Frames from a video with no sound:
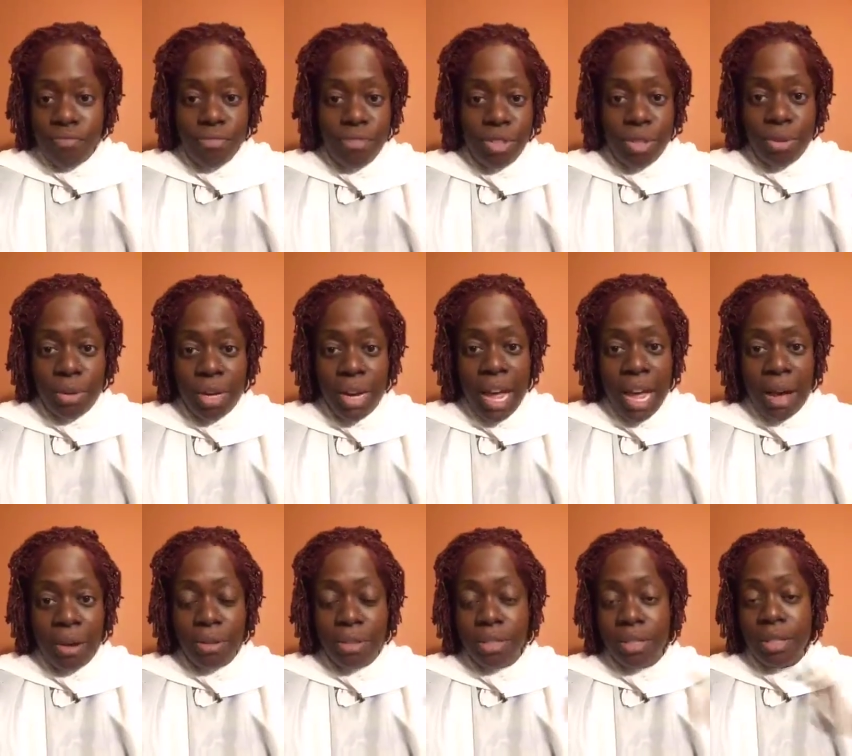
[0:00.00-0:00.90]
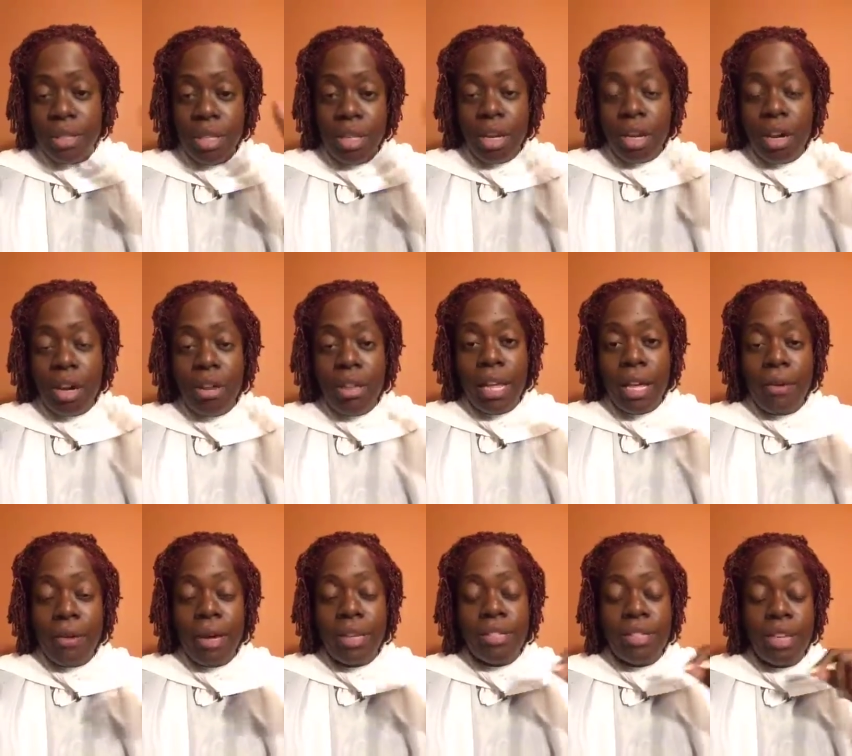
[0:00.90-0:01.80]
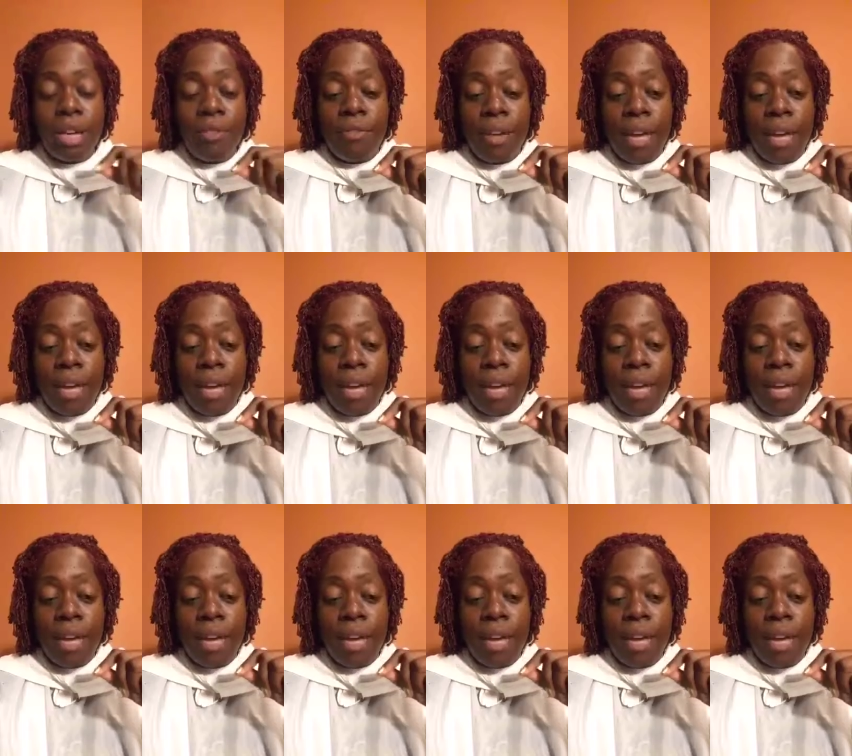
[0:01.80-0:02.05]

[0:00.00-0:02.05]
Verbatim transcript: suited out, all that great stuff,